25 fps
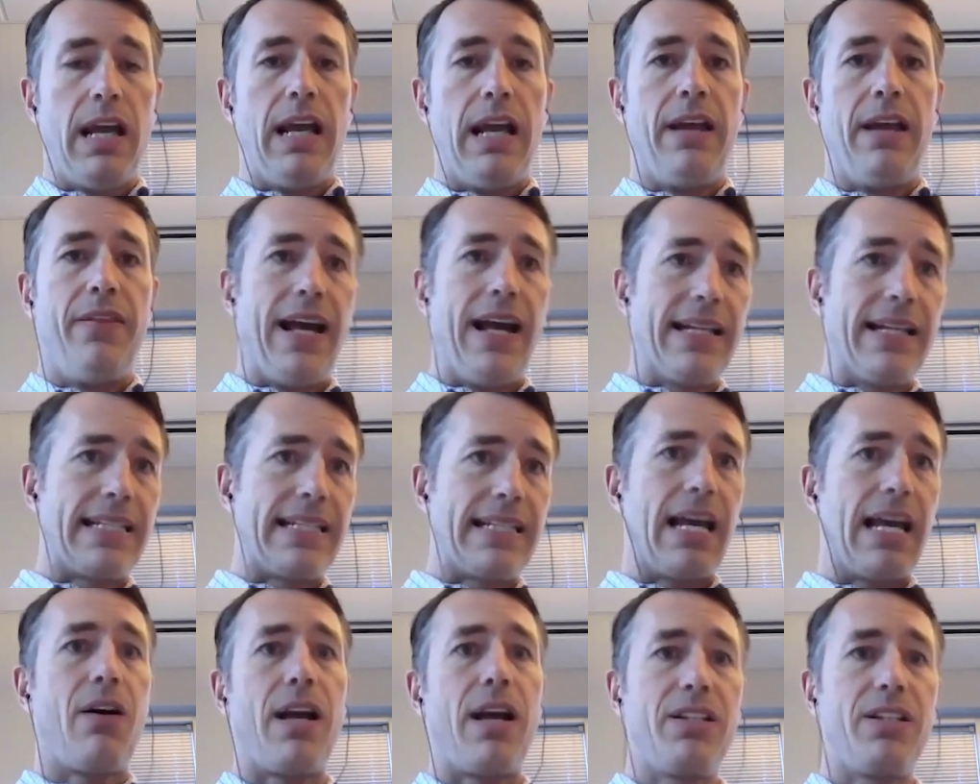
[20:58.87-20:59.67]
And
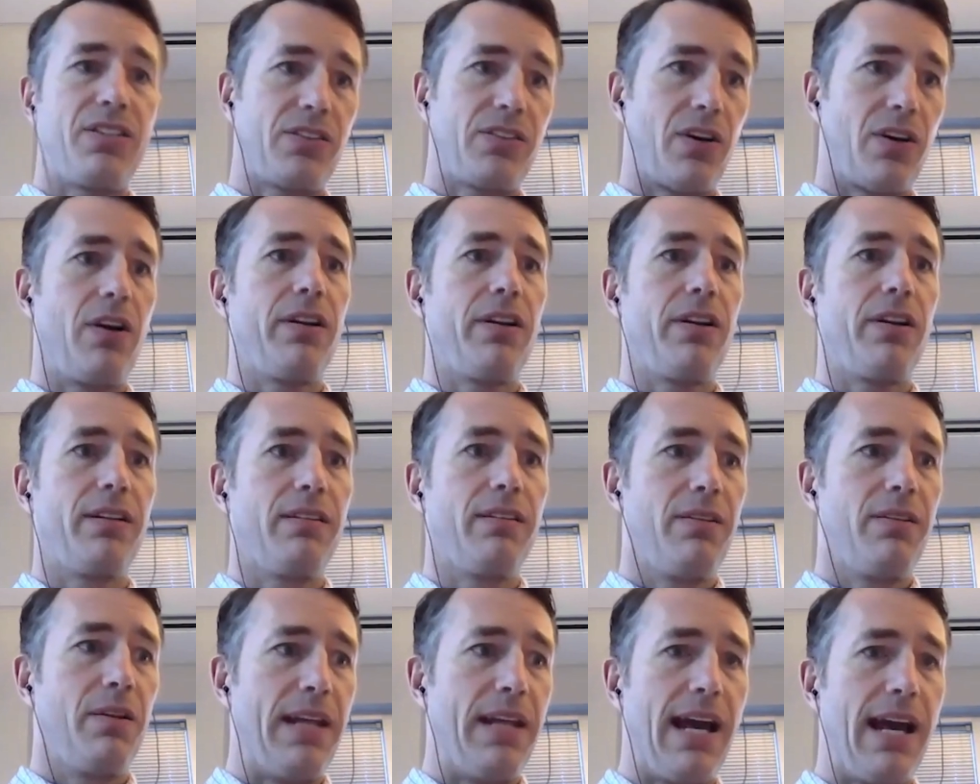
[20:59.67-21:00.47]
that's how I
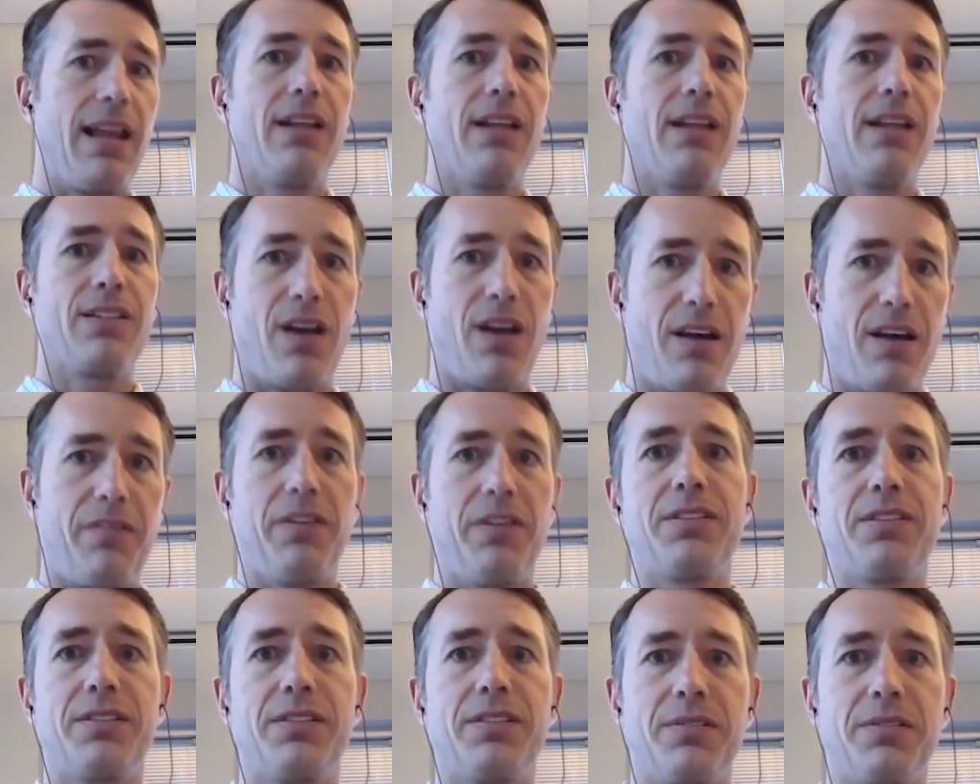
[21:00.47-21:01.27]
started the Dallas
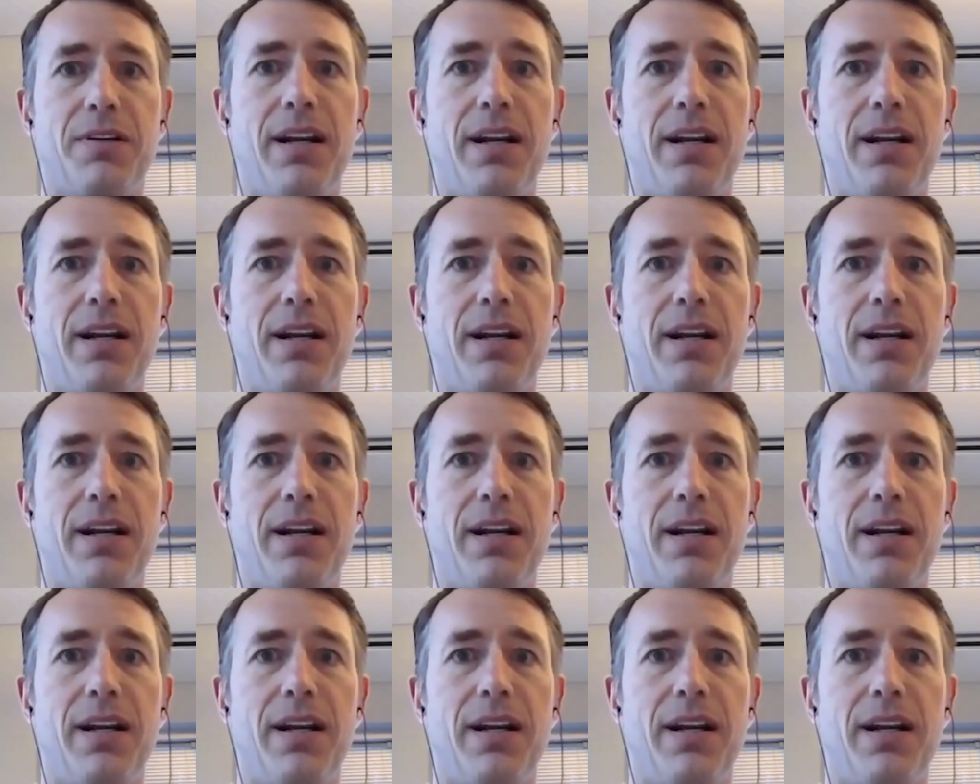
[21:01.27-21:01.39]
office,